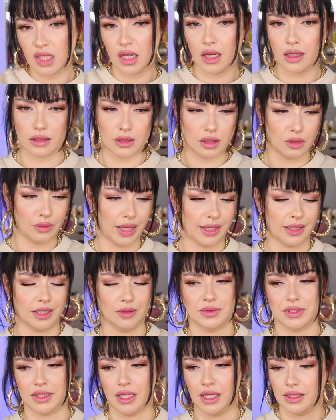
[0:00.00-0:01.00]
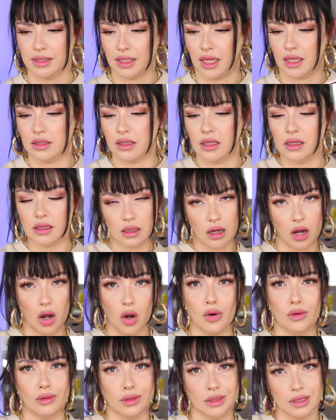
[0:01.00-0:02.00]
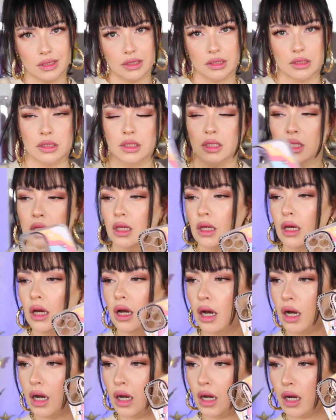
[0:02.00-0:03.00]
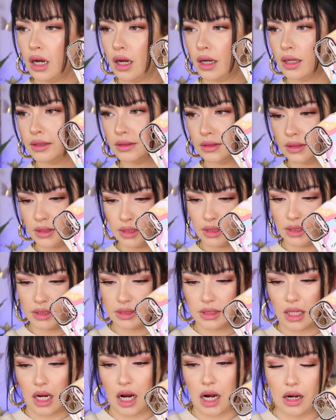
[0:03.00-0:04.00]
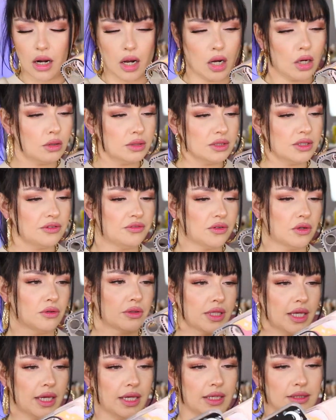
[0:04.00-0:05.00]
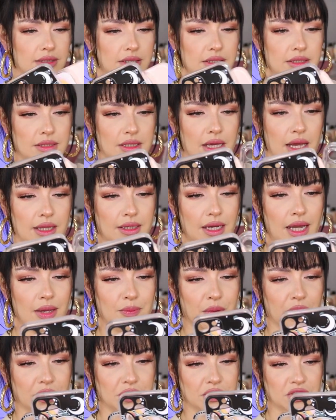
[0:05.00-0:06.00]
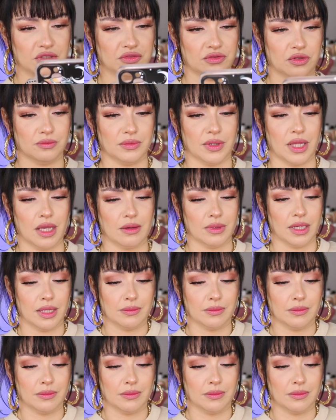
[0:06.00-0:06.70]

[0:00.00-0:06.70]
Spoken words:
I don't know why I keep saying that haul. These are all the phone cases that I purchased from them.